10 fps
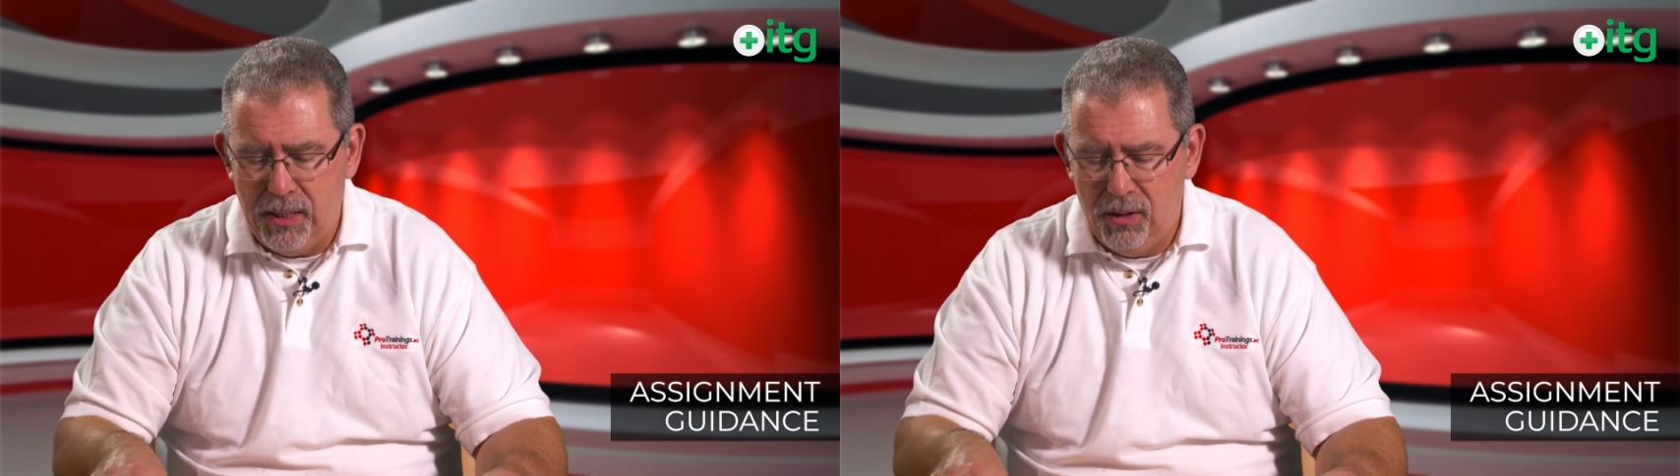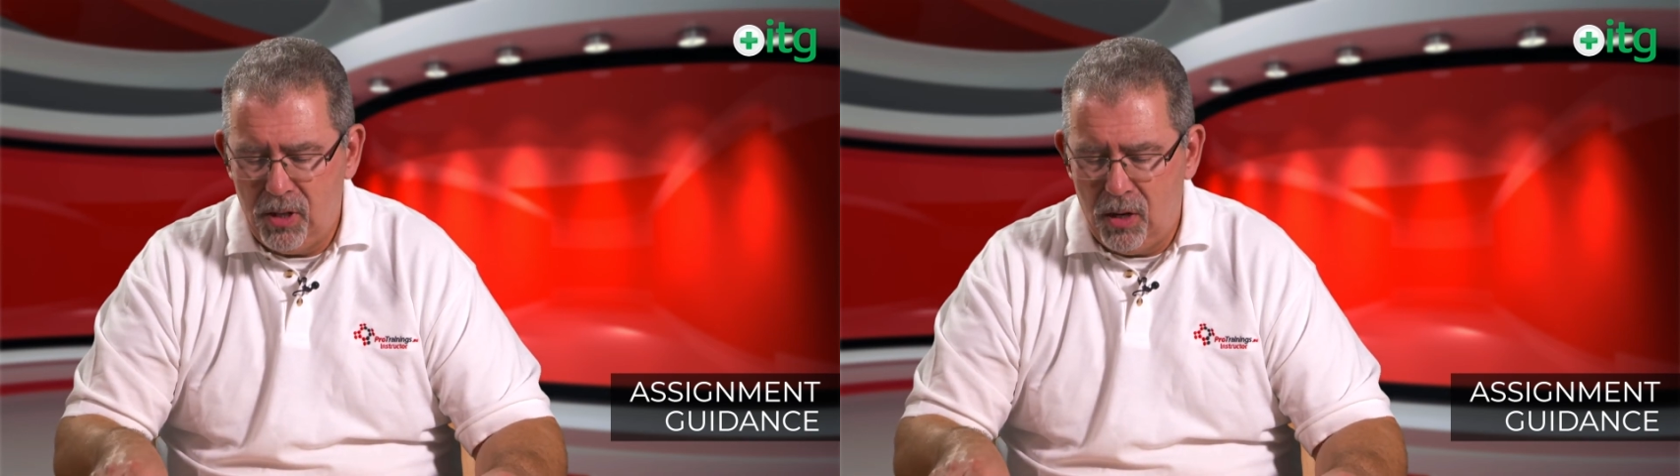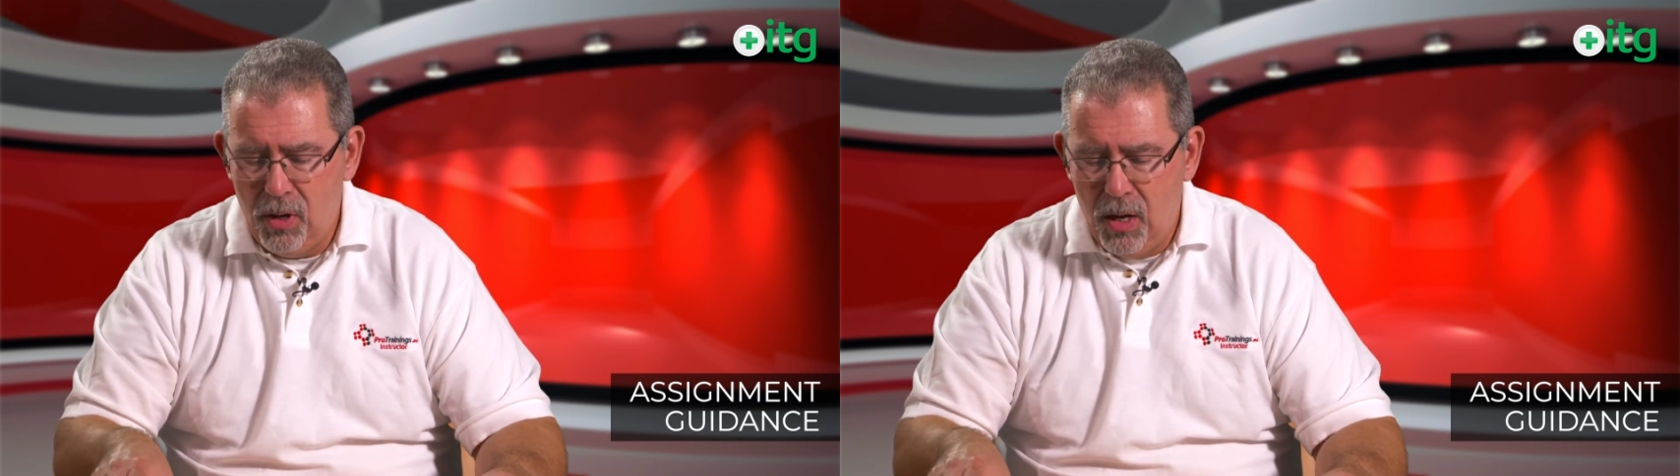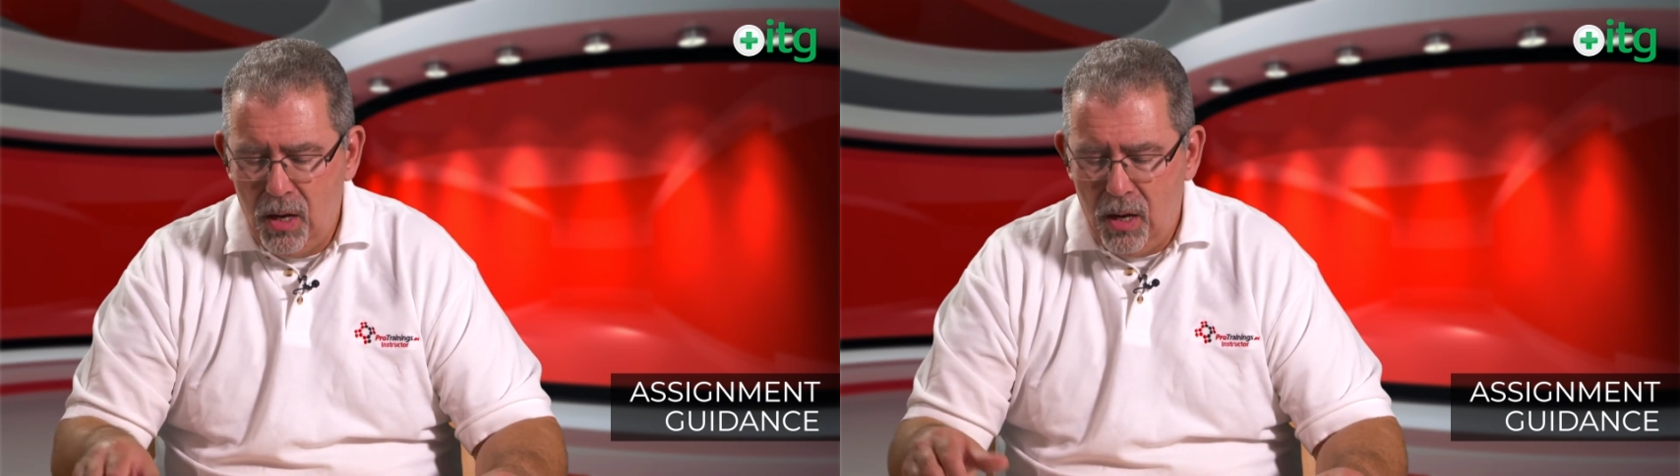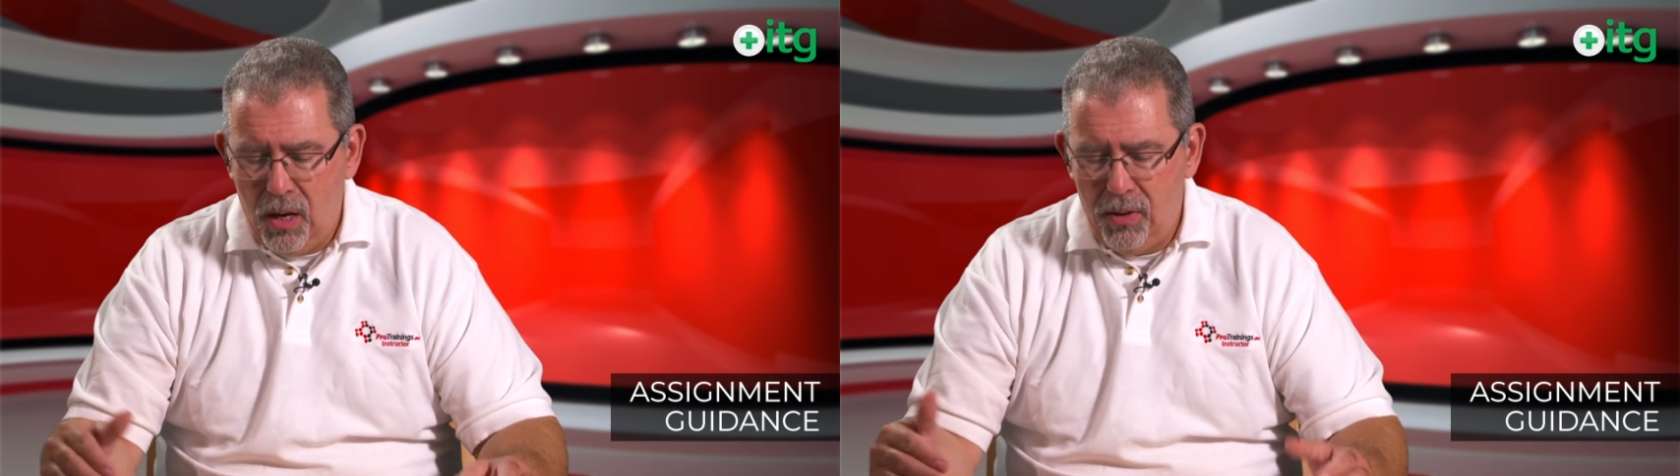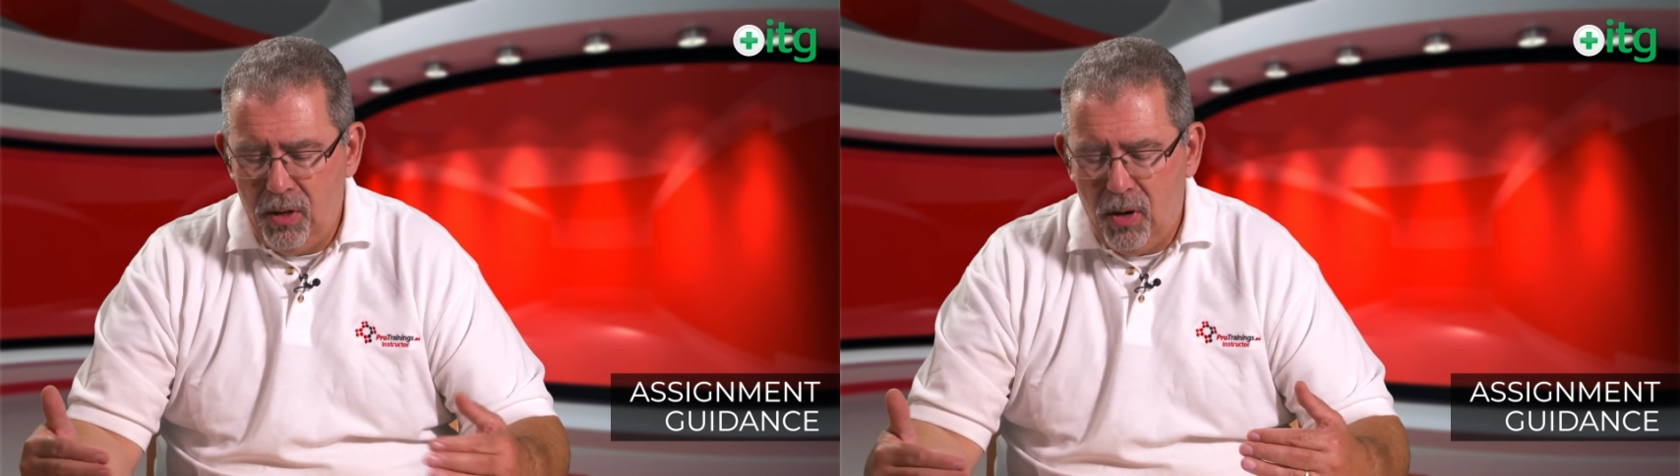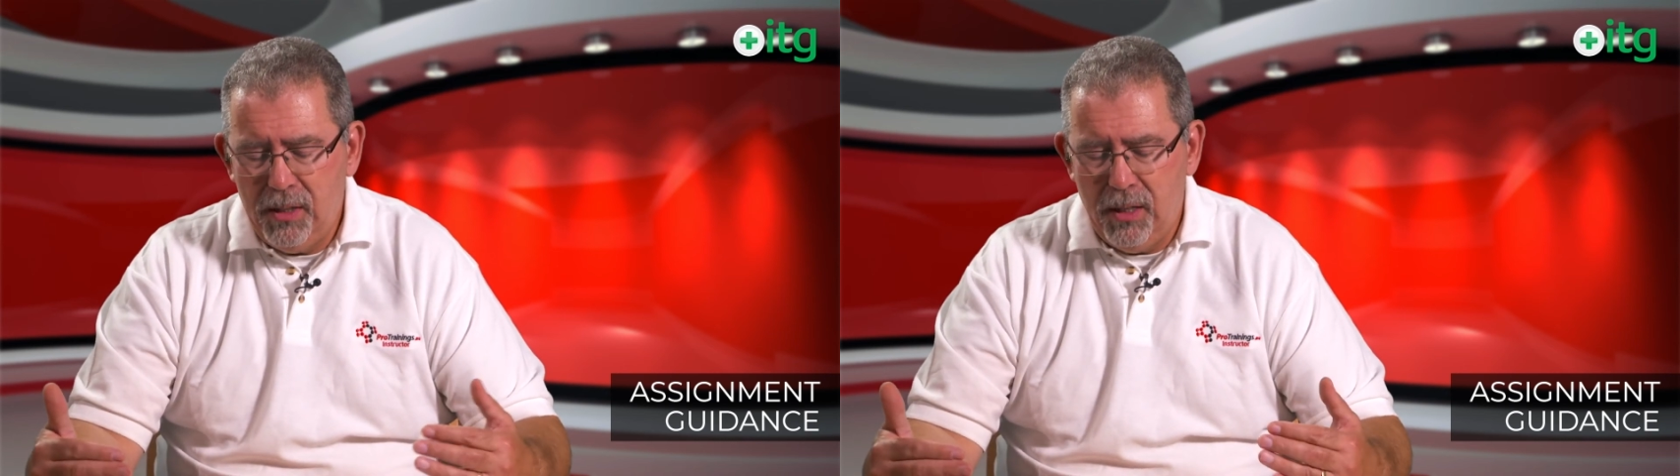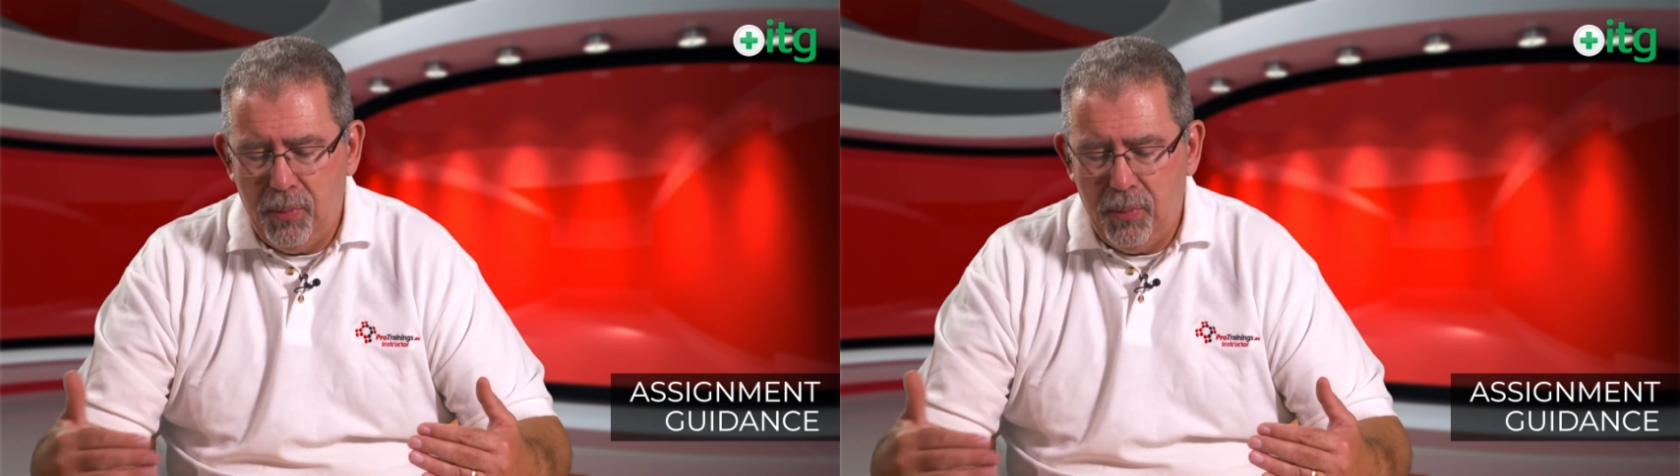So the idea